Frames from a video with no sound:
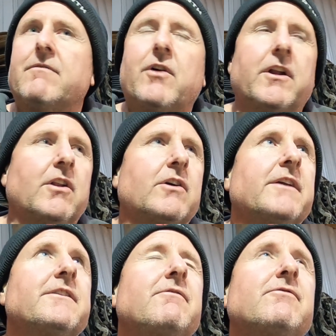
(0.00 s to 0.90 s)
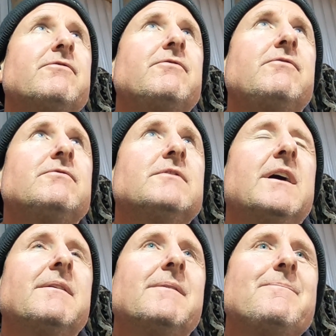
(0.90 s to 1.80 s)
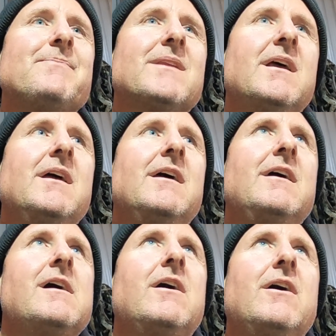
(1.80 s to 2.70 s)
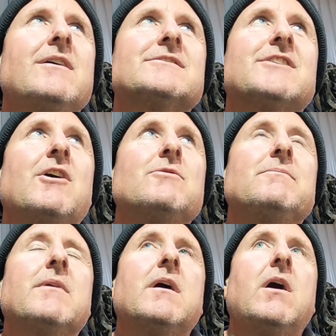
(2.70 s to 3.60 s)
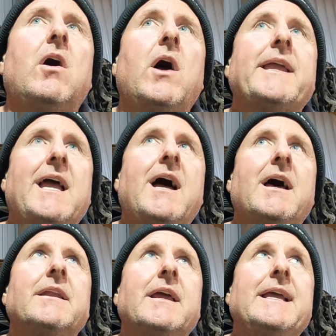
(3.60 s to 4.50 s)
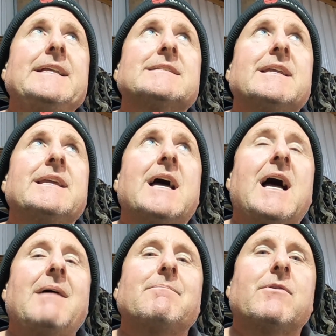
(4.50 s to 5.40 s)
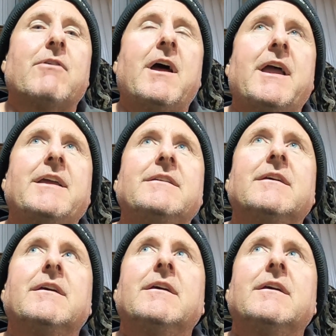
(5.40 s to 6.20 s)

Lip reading: I've got to look at the... so I can't easily upgrade